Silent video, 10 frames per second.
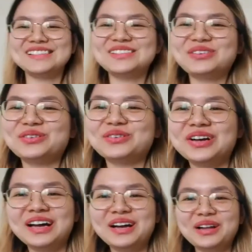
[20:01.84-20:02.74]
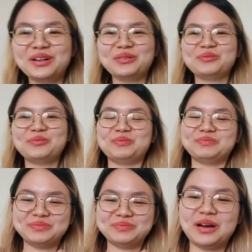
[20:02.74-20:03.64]
So,
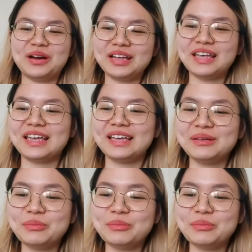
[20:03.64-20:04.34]
wow. Okay.